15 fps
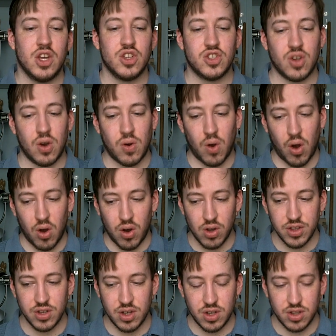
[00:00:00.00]
So all
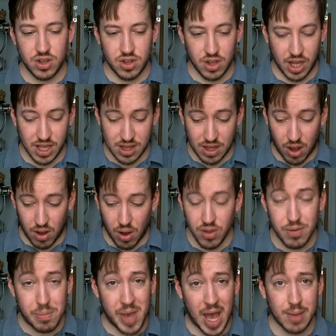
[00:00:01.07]
the like the all
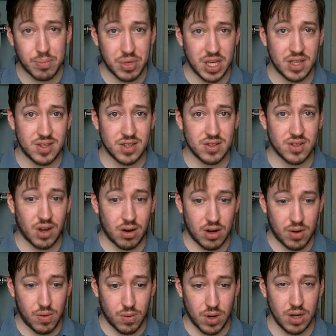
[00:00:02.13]
the map pieces are
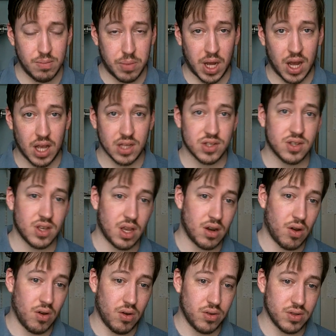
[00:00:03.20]
in one box, and
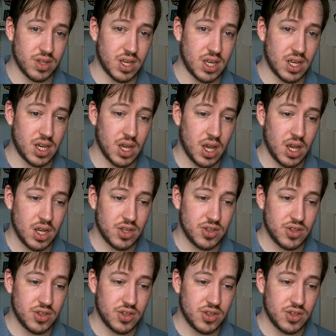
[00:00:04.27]
all the